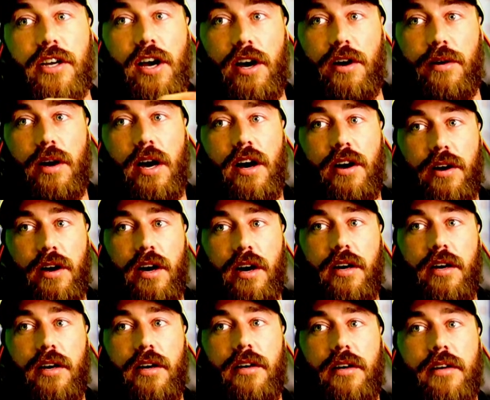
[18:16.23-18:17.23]
eyes and ears,
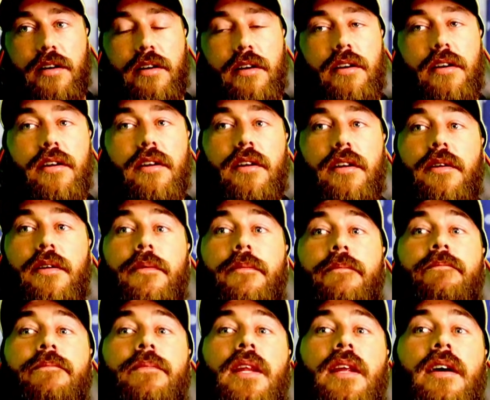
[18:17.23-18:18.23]
or you have people in your
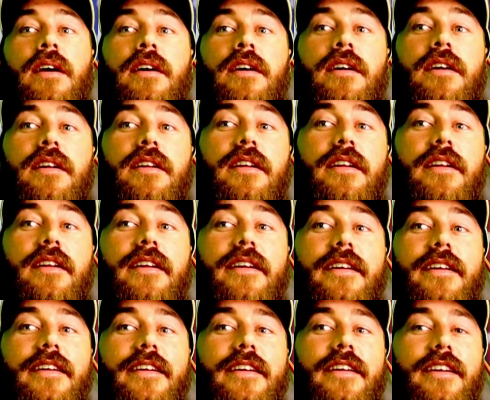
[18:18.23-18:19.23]
ear and people
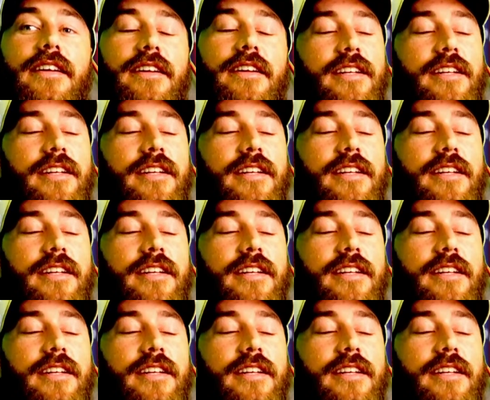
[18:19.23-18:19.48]
watching as well?